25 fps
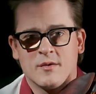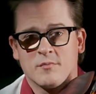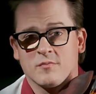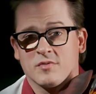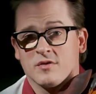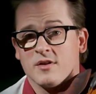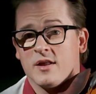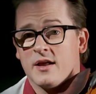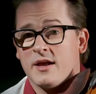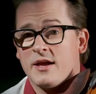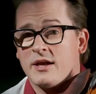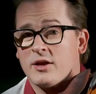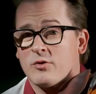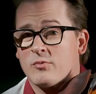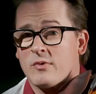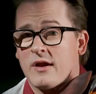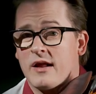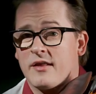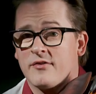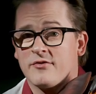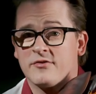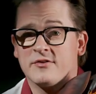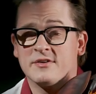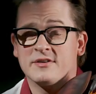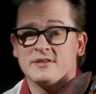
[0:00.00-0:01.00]
Playing
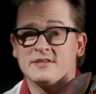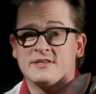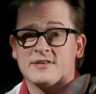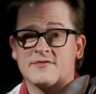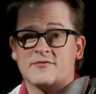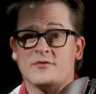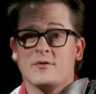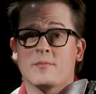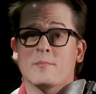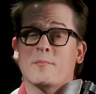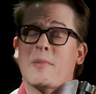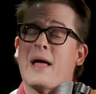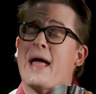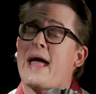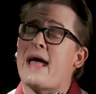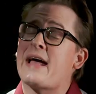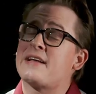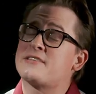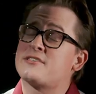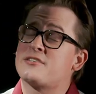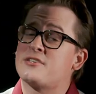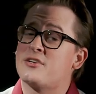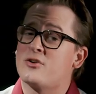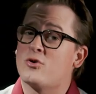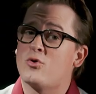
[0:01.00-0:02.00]
around the different
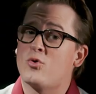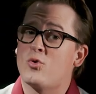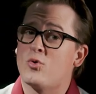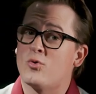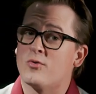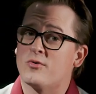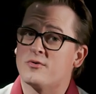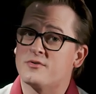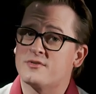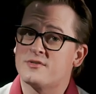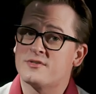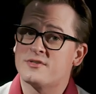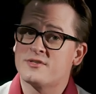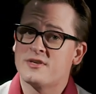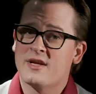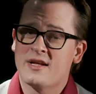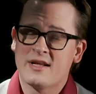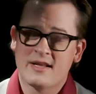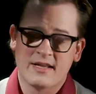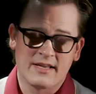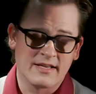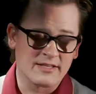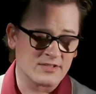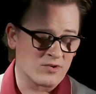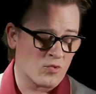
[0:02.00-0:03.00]
passing chords
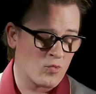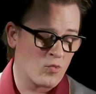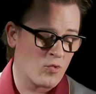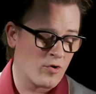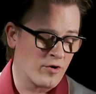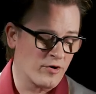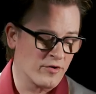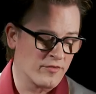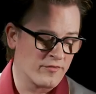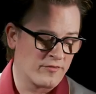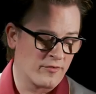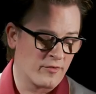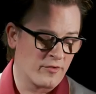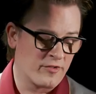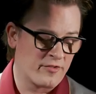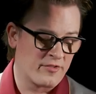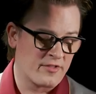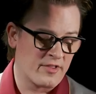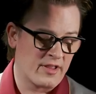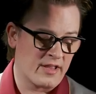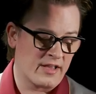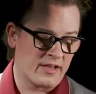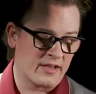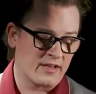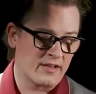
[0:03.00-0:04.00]
is a wonderful
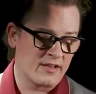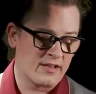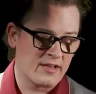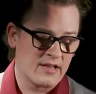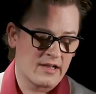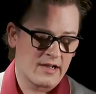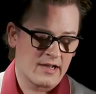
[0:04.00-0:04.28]
thing.